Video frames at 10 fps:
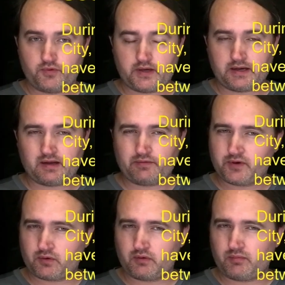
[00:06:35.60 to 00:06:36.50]
there
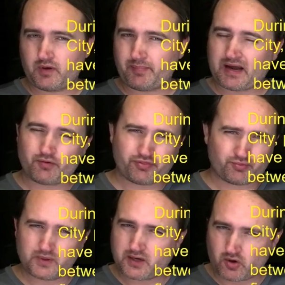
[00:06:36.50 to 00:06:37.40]
are about
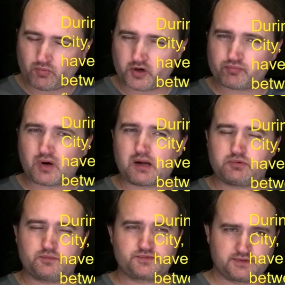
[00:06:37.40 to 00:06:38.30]
3 homework
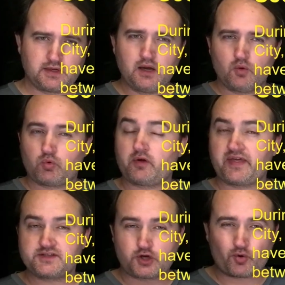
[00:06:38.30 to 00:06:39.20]
problems where they
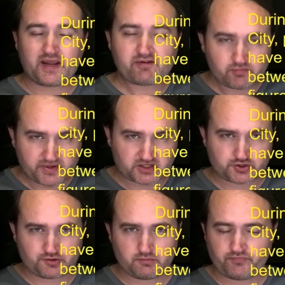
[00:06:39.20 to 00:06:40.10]
don't have a
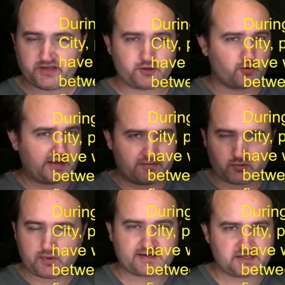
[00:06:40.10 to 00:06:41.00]
picture, they don't have a
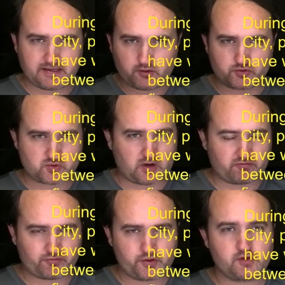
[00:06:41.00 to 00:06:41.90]
rectangle drawn
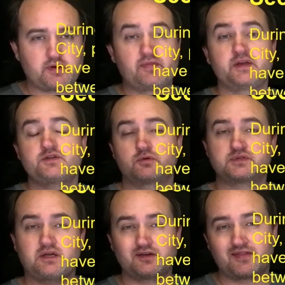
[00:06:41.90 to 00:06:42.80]
for you, and they don't
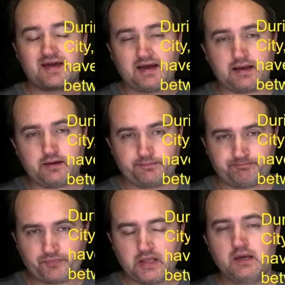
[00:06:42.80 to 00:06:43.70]
tell you the height.
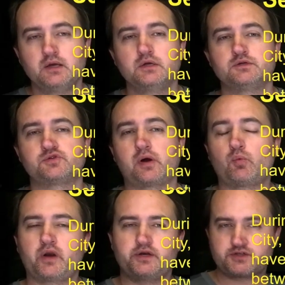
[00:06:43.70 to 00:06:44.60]
So I
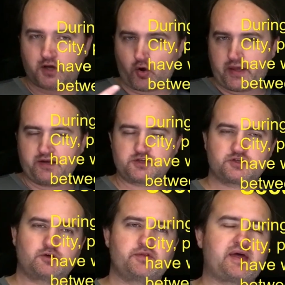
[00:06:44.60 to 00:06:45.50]
wanted to go ahead and show
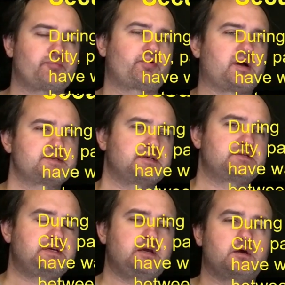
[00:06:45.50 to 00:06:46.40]
you that process
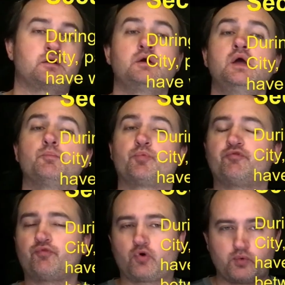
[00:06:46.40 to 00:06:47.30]
here
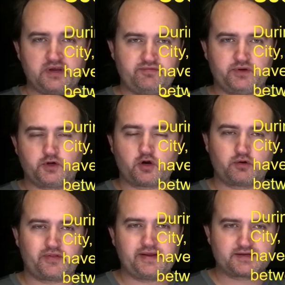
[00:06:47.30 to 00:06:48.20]
before we even go to
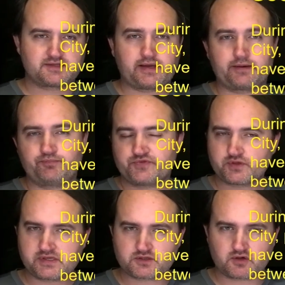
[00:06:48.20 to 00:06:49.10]
the next slide. So
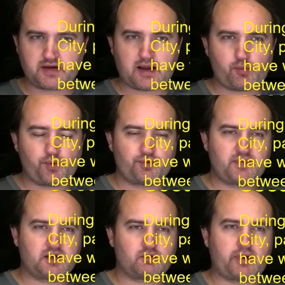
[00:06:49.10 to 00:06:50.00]
let's learn how we would
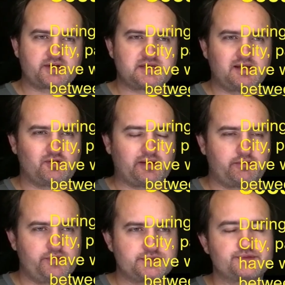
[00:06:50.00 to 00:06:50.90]
make a rectangle out of
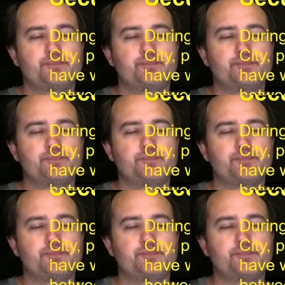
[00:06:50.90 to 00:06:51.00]
this.